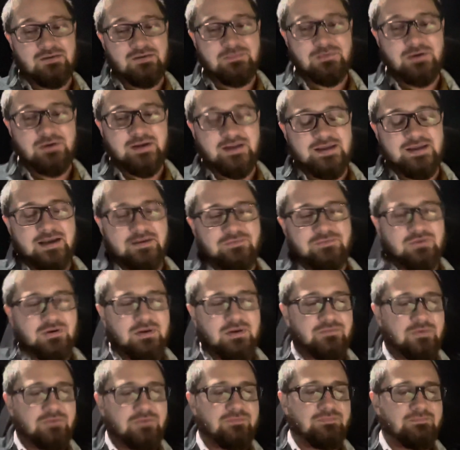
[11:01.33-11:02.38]
break after
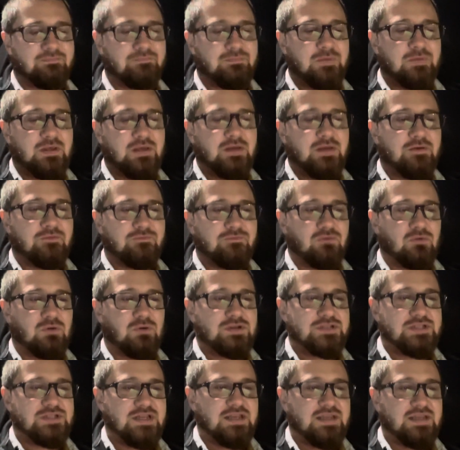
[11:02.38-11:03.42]
every
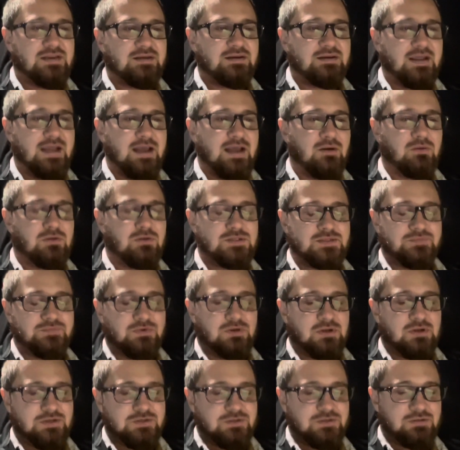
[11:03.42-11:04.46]
14 hours of
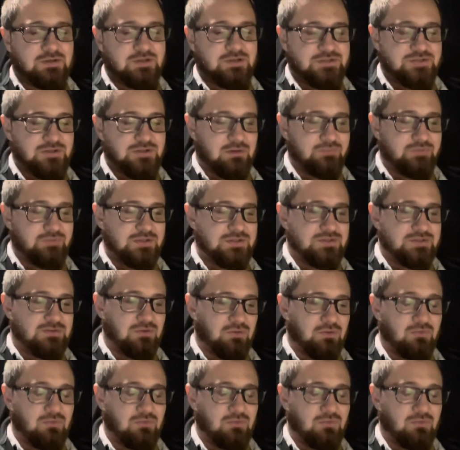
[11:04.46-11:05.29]
on-duty service